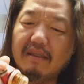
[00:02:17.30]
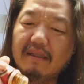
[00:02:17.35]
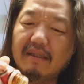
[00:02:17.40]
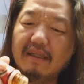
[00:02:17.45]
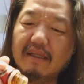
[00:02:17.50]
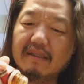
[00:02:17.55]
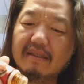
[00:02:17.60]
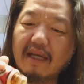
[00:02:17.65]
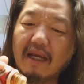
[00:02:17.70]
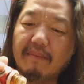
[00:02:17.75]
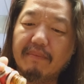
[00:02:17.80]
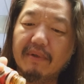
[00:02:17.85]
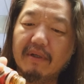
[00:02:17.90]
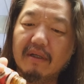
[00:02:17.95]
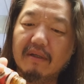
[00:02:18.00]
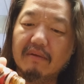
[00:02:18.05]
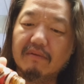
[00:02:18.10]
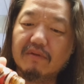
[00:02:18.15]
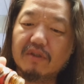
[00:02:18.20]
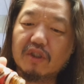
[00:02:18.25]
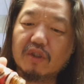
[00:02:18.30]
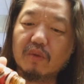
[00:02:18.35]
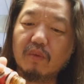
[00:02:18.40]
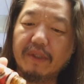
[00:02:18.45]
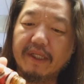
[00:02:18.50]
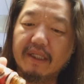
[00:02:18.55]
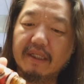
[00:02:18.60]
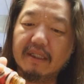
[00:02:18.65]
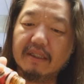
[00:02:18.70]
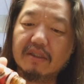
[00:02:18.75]
the type of
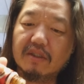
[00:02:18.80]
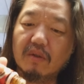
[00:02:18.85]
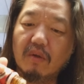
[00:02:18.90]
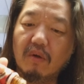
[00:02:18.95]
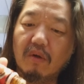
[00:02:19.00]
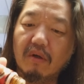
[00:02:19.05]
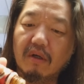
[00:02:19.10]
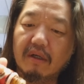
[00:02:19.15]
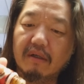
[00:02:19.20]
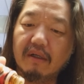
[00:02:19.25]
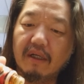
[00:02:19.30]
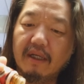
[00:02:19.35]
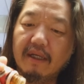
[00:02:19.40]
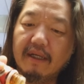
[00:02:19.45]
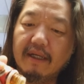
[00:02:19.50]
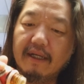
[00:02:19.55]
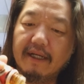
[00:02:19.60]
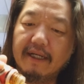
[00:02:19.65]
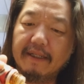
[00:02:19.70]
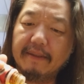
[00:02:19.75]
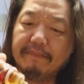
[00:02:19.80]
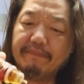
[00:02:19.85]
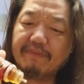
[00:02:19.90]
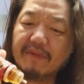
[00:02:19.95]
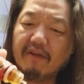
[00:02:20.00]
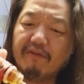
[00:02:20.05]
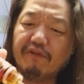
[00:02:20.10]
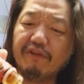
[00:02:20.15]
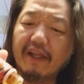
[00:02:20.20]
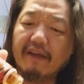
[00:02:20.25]
sweetness or um,
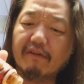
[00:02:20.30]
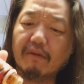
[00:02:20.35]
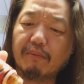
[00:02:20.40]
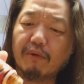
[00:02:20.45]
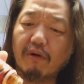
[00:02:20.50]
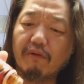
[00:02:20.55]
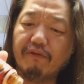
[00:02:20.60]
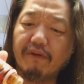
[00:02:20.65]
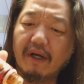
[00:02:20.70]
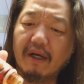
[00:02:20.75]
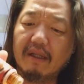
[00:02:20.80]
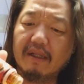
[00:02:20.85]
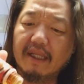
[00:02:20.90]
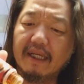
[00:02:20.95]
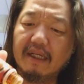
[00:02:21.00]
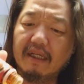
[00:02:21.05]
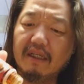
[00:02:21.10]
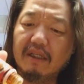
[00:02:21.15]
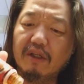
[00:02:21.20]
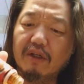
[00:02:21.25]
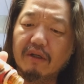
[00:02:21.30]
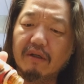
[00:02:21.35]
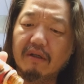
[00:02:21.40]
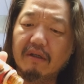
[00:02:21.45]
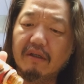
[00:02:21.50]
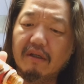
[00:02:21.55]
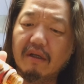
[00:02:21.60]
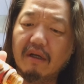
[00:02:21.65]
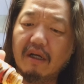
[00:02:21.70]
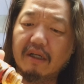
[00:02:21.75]
flavor profile that you're
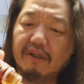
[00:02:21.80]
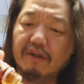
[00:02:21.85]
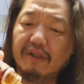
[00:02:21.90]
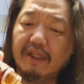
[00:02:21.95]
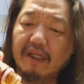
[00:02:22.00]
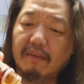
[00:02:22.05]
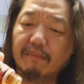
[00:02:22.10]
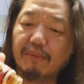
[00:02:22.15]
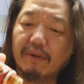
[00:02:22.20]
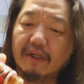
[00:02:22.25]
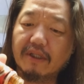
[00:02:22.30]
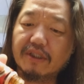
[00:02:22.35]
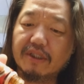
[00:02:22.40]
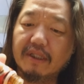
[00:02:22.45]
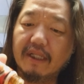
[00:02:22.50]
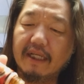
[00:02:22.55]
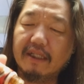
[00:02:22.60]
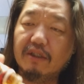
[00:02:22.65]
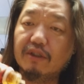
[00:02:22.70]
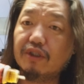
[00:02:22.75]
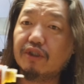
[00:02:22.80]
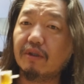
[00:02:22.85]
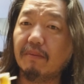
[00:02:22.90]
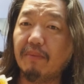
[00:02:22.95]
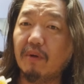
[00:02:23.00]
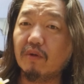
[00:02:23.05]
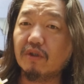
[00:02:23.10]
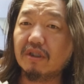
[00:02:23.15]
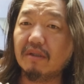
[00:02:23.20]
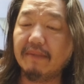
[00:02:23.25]
under the impression that you're
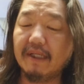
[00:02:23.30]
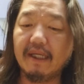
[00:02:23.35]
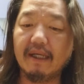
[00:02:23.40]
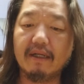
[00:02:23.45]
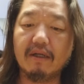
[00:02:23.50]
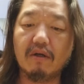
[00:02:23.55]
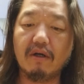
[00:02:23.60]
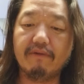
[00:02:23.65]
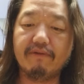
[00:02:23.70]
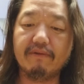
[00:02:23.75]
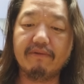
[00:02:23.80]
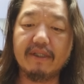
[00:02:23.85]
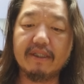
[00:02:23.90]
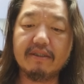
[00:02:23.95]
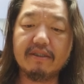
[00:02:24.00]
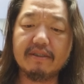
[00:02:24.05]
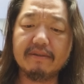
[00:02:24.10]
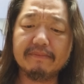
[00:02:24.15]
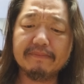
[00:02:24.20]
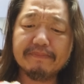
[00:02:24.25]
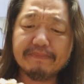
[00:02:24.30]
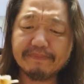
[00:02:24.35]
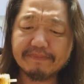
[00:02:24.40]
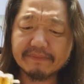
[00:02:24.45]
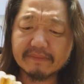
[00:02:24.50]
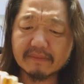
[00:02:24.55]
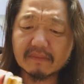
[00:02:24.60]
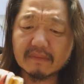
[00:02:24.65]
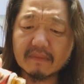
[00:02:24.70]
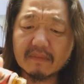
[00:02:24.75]
supposed to be getting off of this.
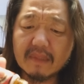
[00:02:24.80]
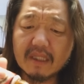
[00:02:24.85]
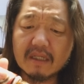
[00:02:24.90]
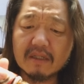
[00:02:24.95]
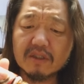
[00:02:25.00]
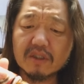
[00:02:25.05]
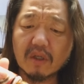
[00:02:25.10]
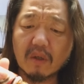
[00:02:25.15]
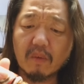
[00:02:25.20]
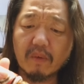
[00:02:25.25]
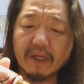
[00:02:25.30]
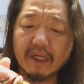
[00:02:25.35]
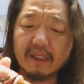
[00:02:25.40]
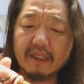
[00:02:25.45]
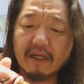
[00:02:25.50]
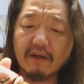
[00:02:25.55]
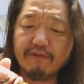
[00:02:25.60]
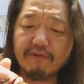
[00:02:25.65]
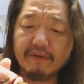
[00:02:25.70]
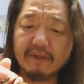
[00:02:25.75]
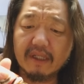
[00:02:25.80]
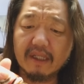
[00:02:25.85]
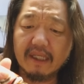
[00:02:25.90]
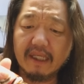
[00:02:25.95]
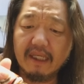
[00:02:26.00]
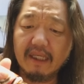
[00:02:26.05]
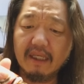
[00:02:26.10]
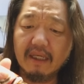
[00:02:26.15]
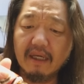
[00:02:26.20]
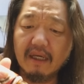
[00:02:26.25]
So we're
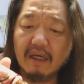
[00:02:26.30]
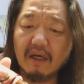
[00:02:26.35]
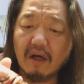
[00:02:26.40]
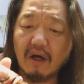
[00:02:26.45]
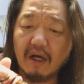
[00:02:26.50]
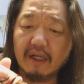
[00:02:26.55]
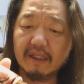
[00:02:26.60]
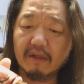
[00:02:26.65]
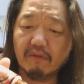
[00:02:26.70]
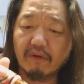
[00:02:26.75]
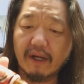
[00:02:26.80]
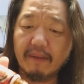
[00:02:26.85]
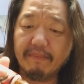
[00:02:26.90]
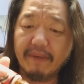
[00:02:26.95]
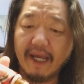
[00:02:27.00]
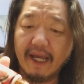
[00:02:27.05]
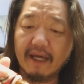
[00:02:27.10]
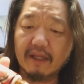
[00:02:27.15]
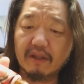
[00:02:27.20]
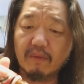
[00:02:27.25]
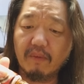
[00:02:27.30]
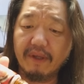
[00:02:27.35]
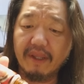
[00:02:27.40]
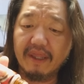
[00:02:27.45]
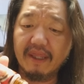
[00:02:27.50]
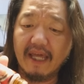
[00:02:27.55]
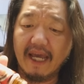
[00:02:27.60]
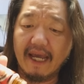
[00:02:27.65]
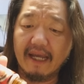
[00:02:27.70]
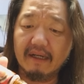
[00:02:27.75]
definitely on the right path
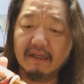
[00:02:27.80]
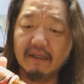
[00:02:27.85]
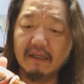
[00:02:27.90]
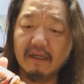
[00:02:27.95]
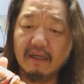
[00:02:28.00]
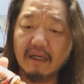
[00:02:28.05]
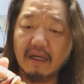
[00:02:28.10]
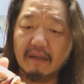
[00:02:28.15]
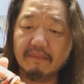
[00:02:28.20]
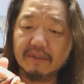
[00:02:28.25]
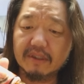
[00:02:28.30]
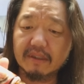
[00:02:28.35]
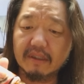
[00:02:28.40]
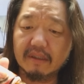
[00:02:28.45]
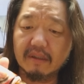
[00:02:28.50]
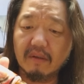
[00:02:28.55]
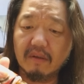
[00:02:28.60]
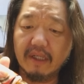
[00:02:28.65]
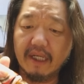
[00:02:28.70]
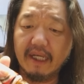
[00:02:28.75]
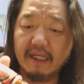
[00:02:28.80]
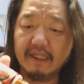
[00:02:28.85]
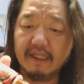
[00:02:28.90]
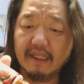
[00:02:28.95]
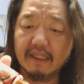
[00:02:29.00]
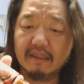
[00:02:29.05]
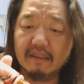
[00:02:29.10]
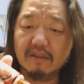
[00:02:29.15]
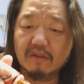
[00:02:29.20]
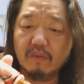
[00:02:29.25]
with that. I'm just gonna go ahead and
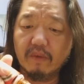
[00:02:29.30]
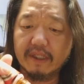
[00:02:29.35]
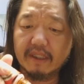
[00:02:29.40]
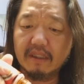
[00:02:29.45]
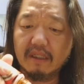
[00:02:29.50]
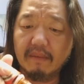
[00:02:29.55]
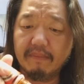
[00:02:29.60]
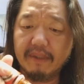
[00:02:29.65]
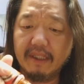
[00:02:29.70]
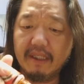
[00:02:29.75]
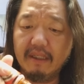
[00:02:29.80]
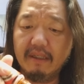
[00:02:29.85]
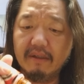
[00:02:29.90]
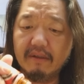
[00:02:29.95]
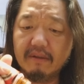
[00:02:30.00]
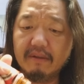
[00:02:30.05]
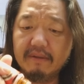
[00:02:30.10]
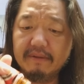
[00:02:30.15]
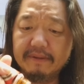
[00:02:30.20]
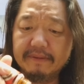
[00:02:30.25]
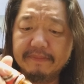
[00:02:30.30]
get this wicked up here